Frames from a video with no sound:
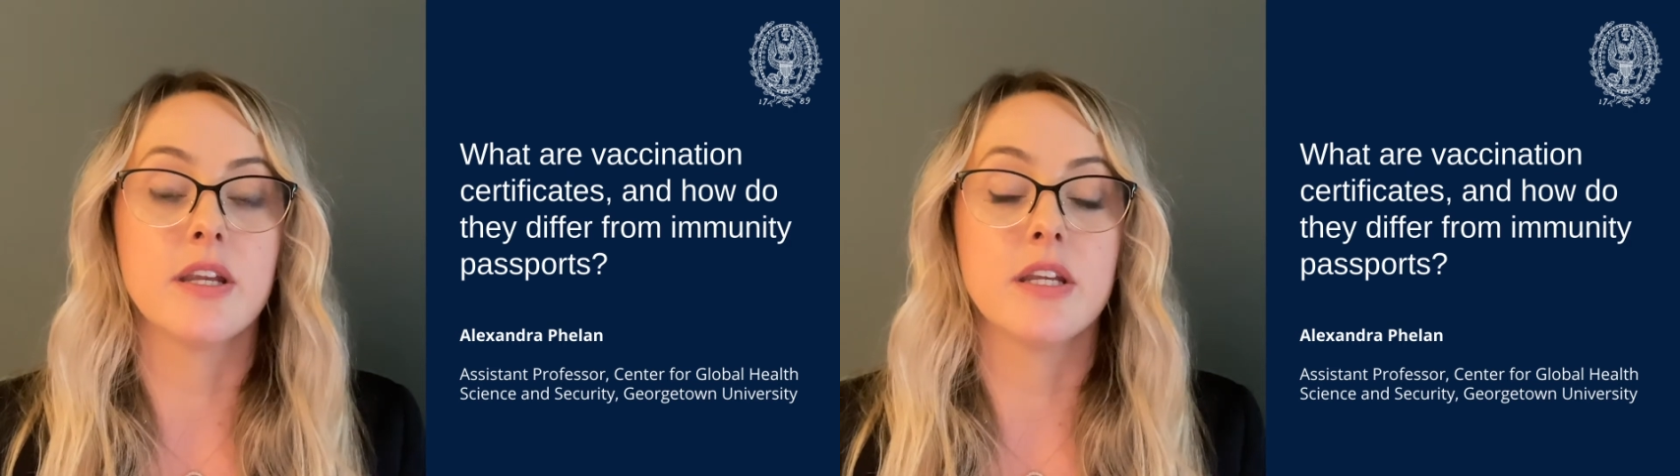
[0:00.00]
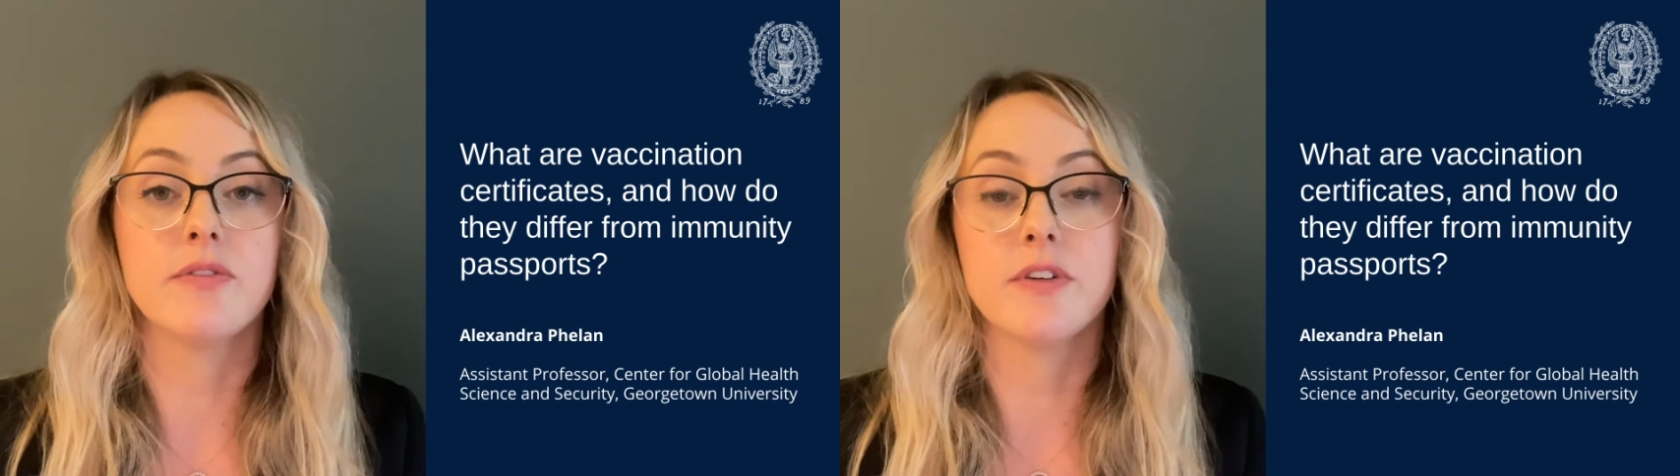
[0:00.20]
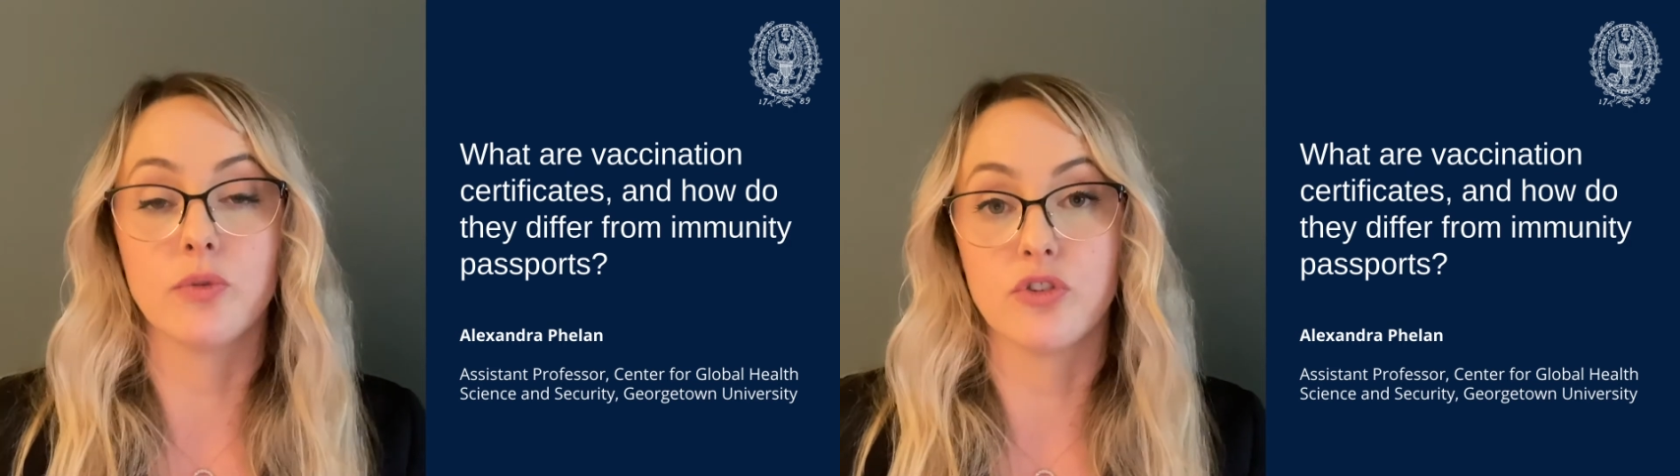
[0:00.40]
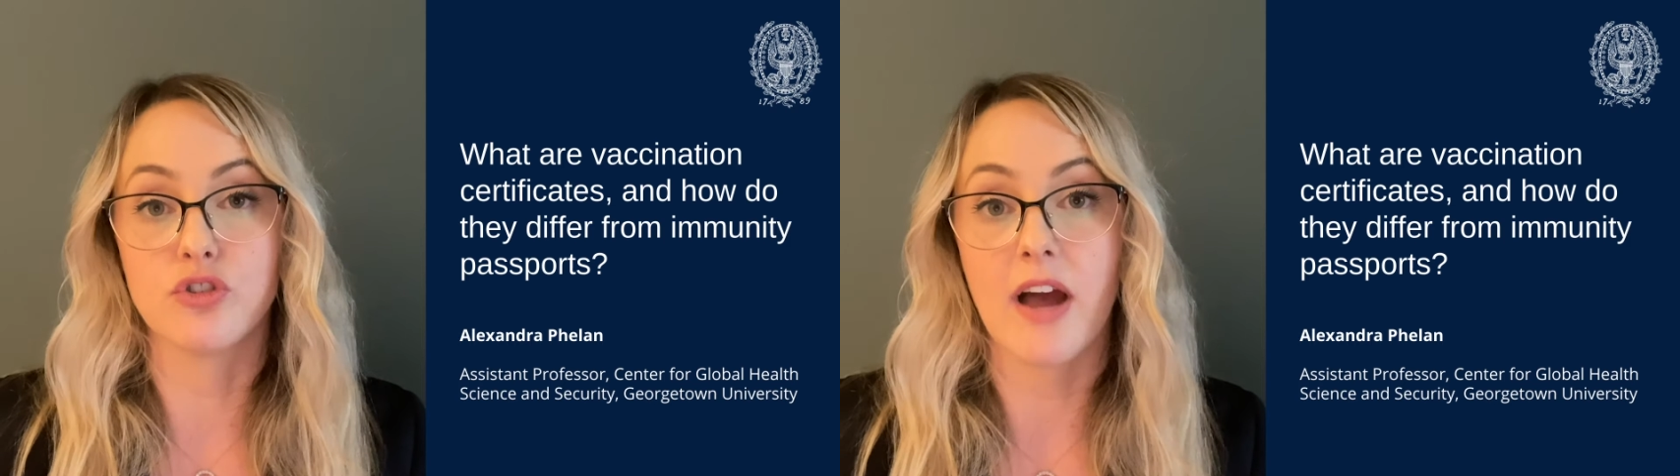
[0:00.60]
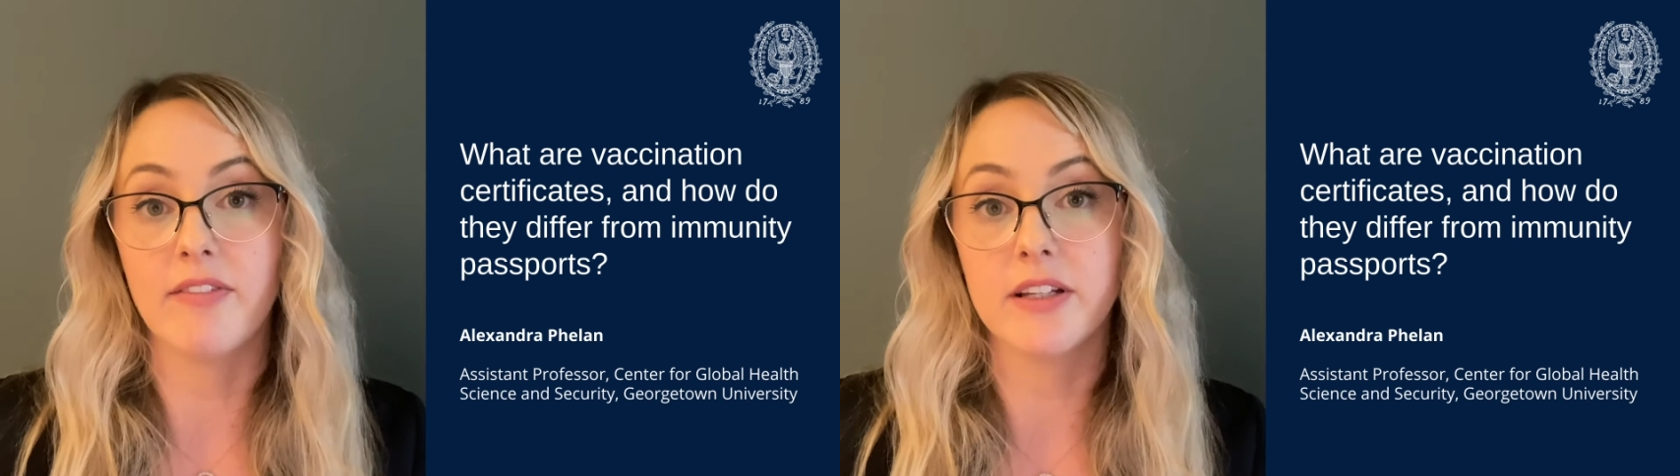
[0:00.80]
that individuals
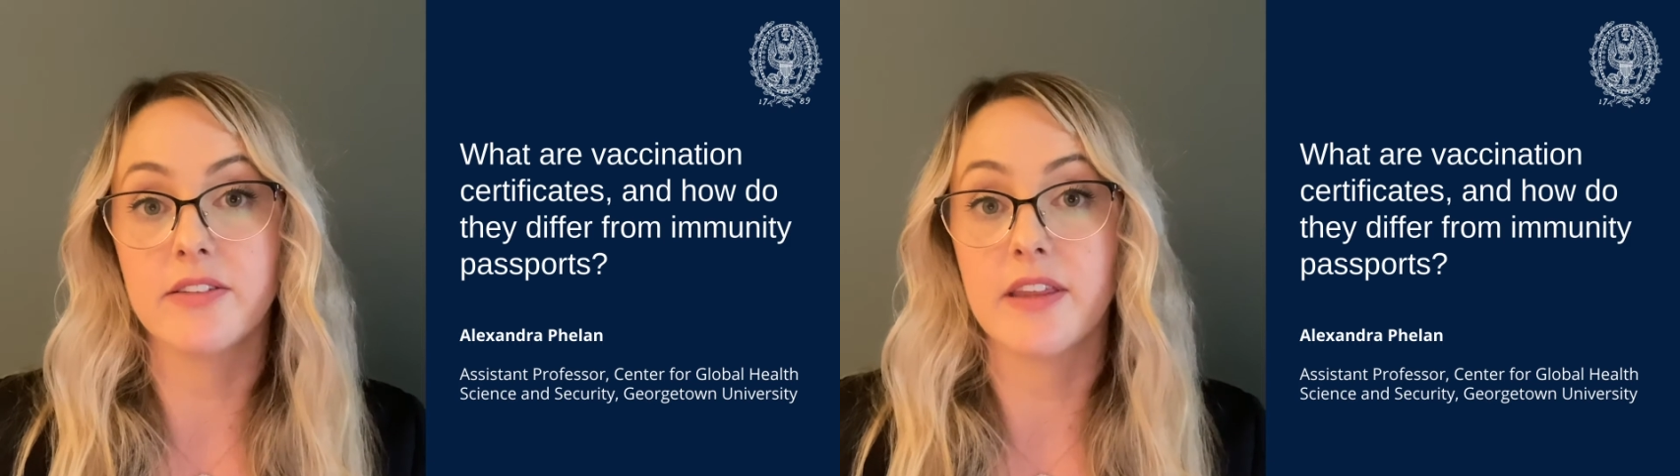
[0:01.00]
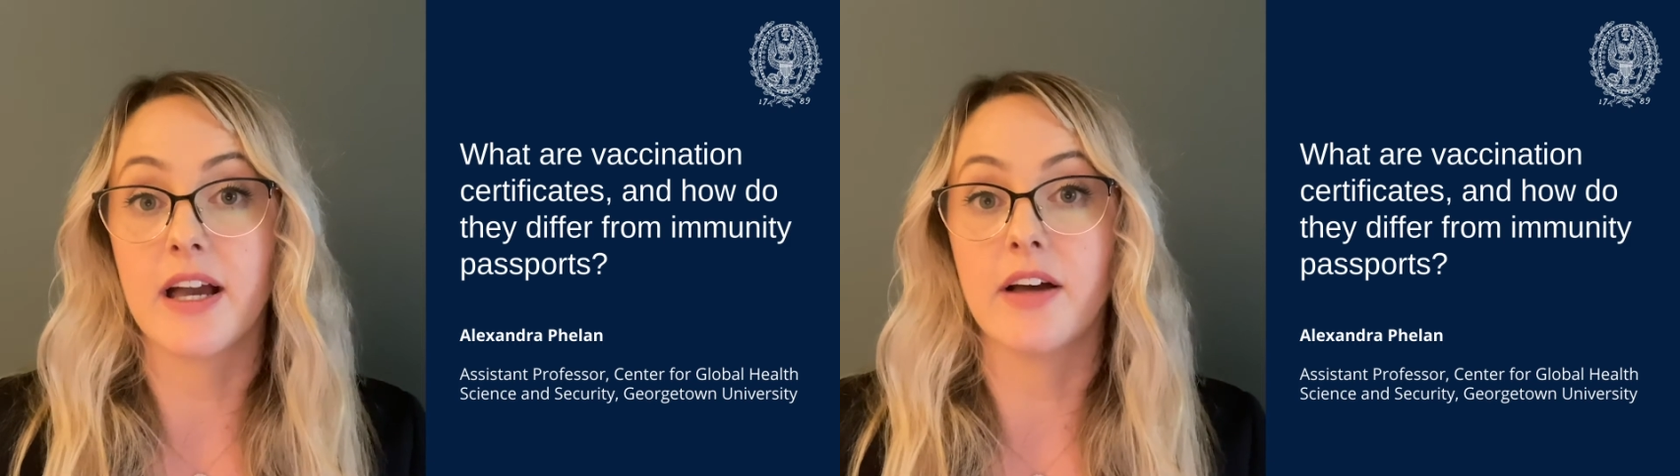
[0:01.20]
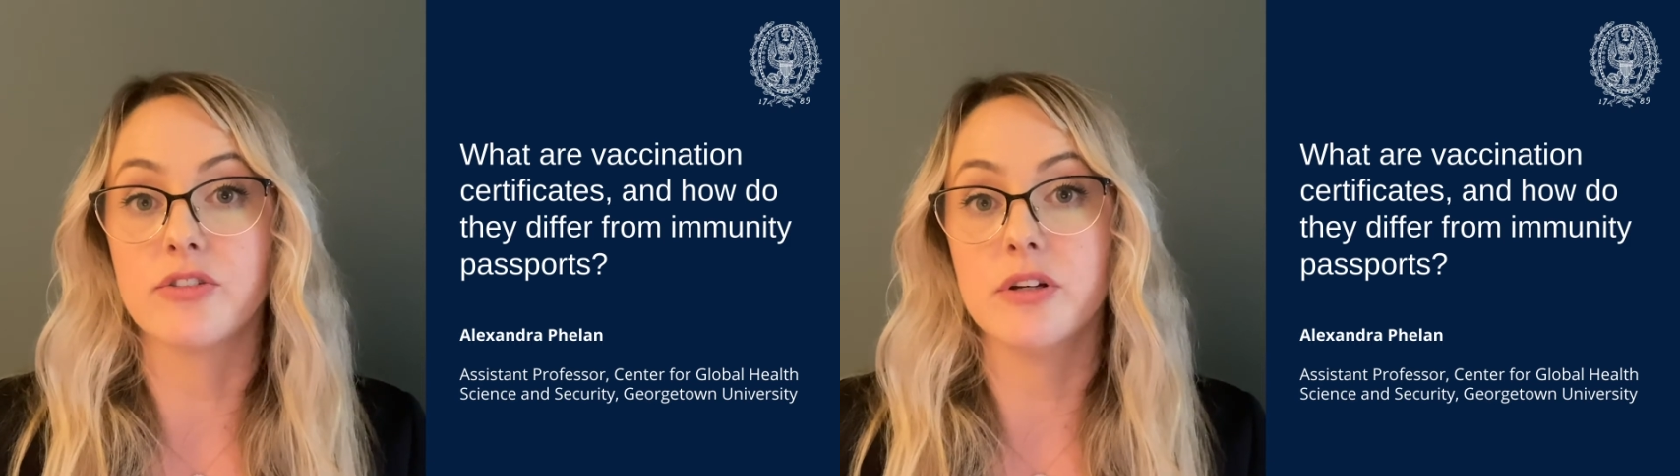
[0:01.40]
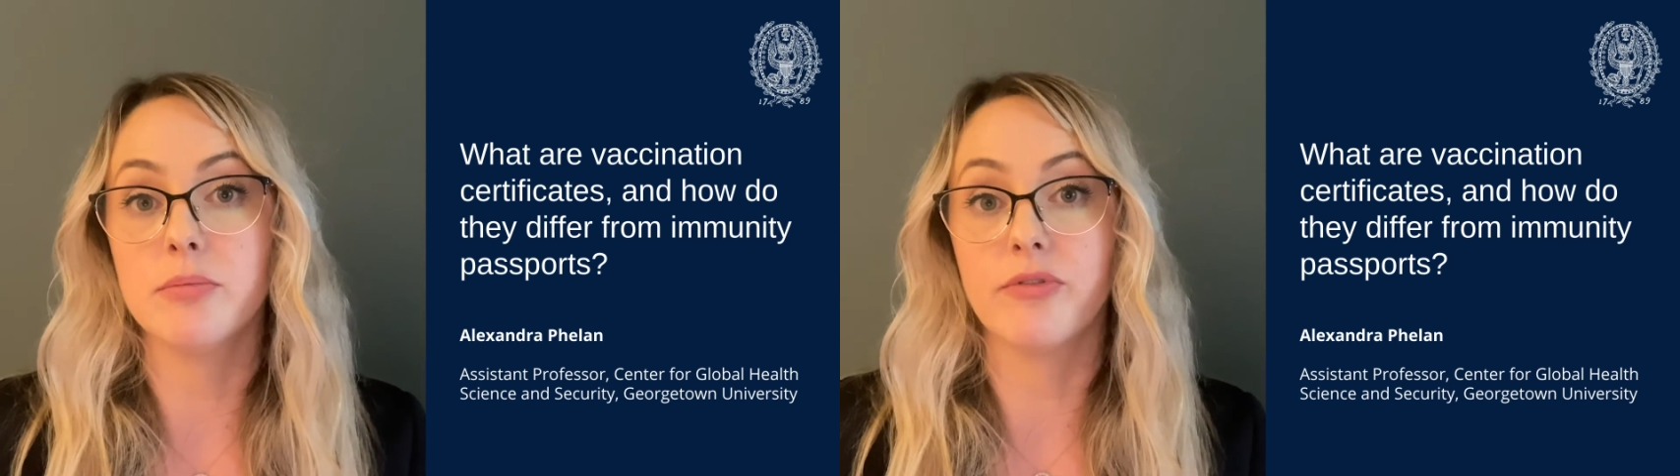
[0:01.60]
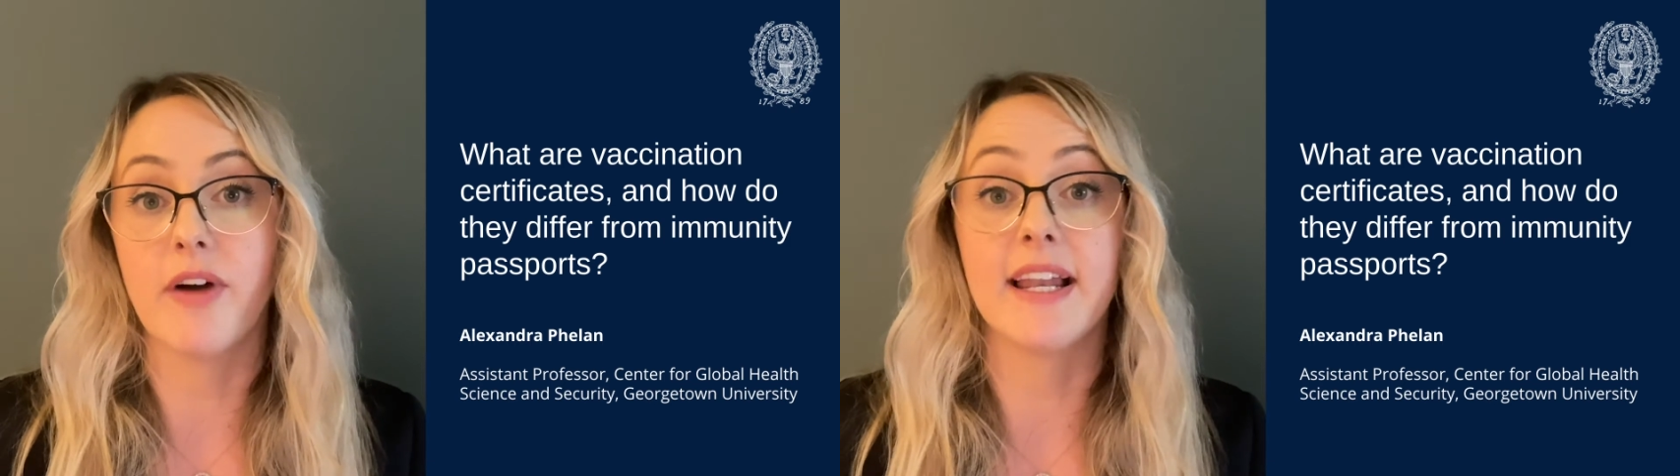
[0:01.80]
travelling to their
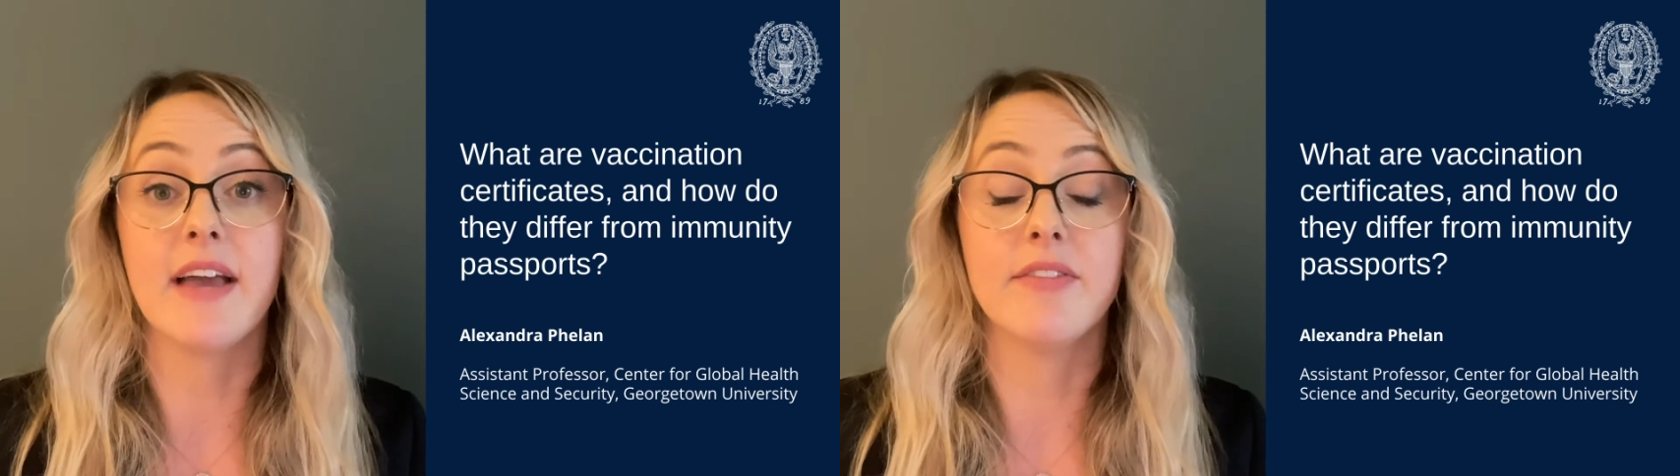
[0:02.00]
country provide